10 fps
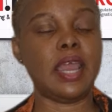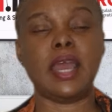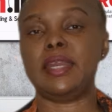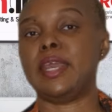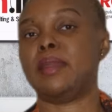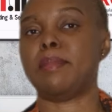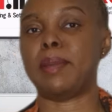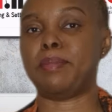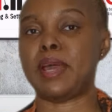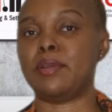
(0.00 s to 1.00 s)
and then
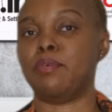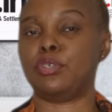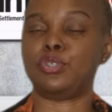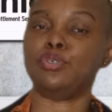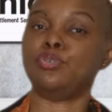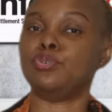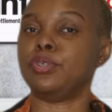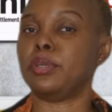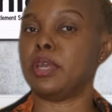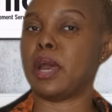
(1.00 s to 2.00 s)
my plan was to
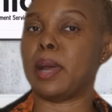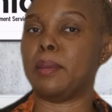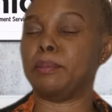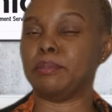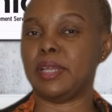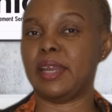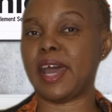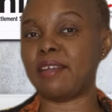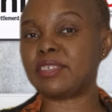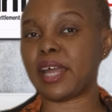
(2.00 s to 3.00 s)
do um, a
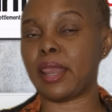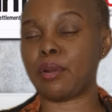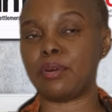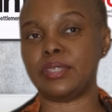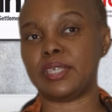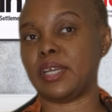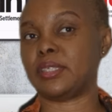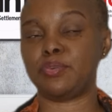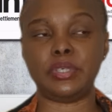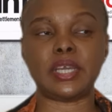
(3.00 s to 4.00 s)
lifestyle
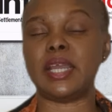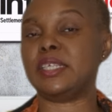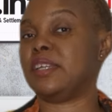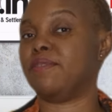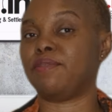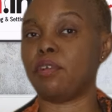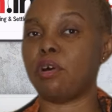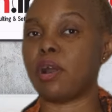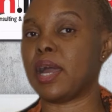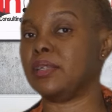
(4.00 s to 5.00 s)
content which I did a
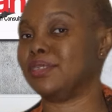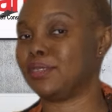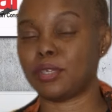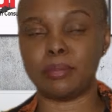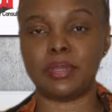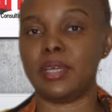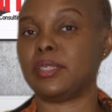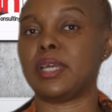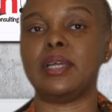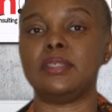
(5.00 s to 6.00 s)
vlog and some
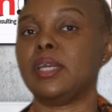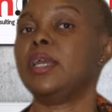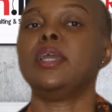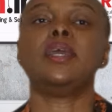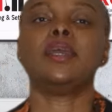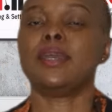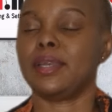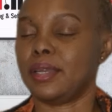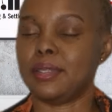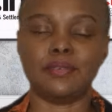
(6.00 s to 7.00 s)
things and
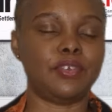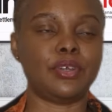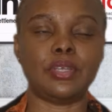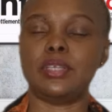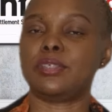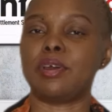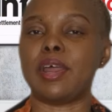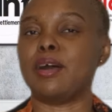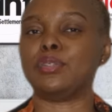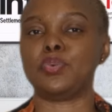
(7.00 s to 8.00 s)
the video didn't turn
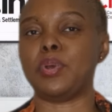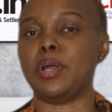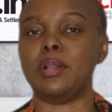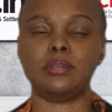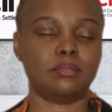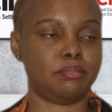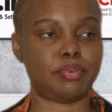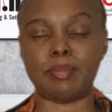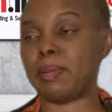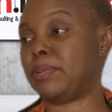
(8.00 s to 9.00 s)
out well.
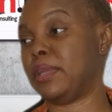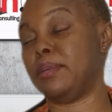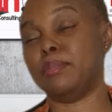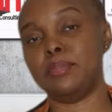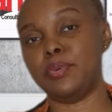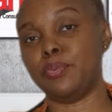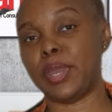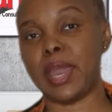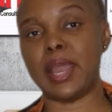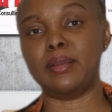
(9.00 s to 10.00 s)
Probably the
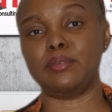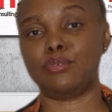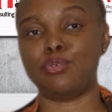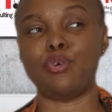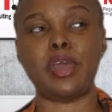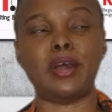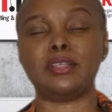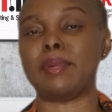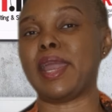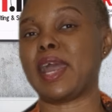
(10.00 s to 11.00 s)
way I
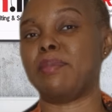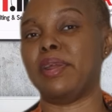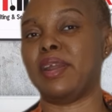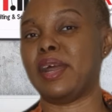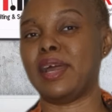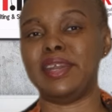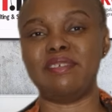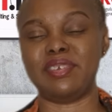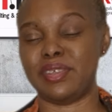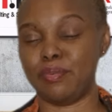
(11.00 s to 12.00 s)
held my camera and
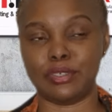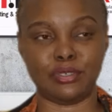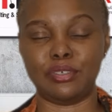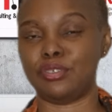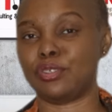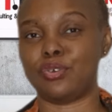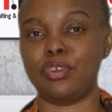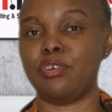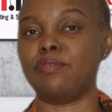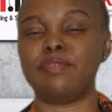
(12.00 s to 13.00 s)
everything was not just
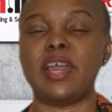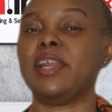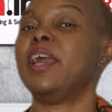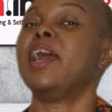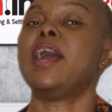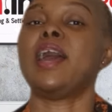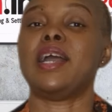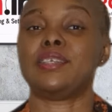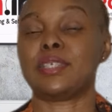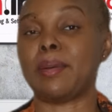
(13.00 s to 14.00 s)
going on fine.
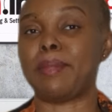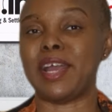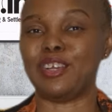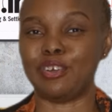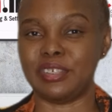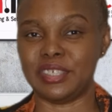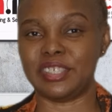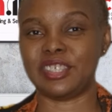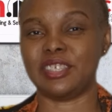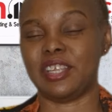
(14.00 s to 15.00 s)
I just abandoned
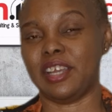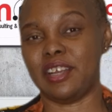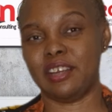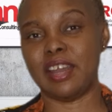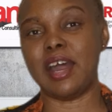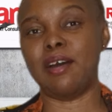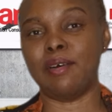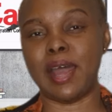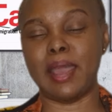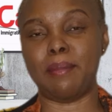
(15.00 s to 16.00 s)
it. Then
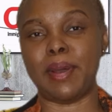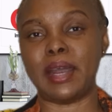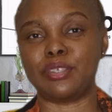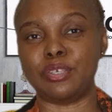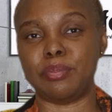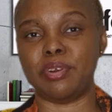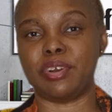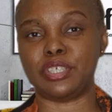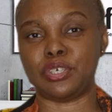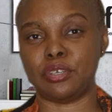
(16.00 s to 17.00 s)
now I am back to
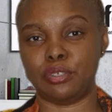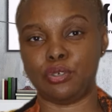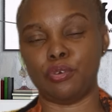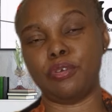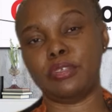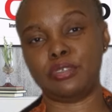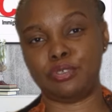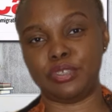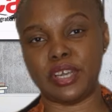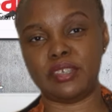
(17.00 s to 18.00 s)
immigration. So
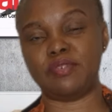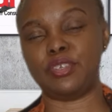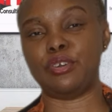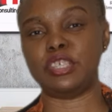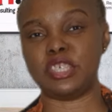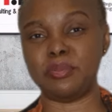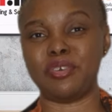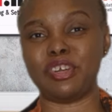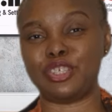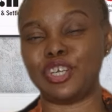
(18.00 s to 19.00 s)
today's video is
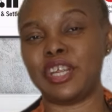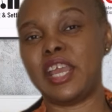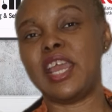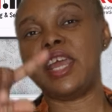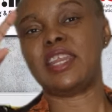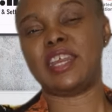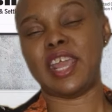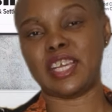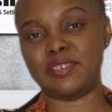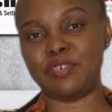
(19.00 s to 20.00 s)
immigration the
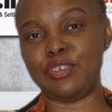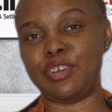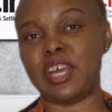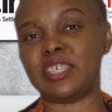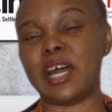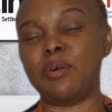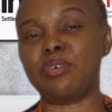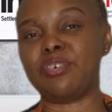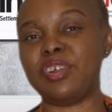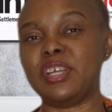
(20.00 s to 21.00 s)
next video that i'll
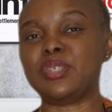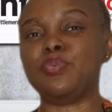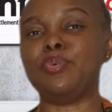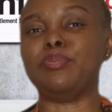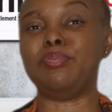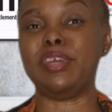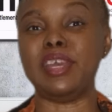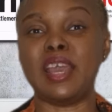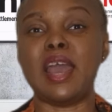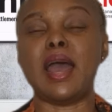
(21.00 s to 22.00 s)
create will
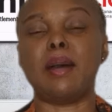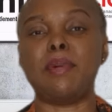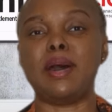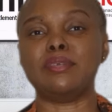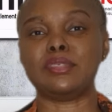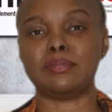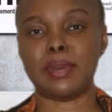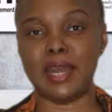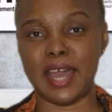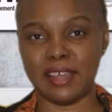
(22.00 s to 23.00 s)
be about
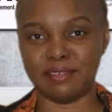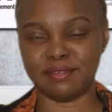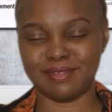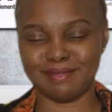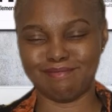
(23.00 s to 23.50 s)
my life